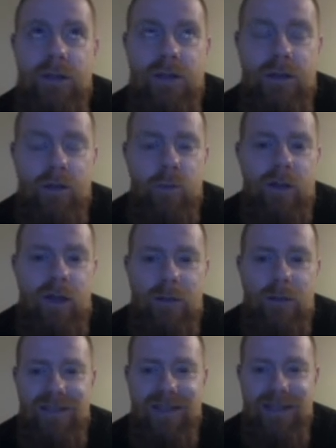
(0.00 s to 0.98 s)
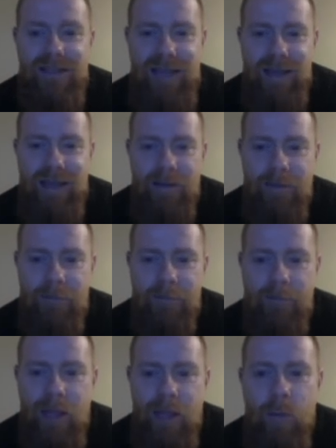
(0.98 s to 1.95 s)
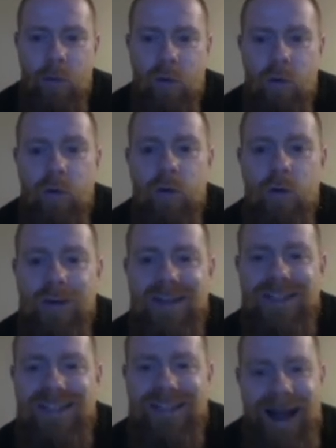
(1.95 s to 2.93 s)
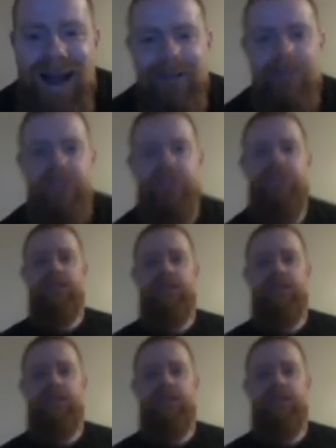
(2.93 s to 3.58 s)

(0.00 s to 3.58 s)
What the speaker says: when it comes to design, and we're going to look at strategies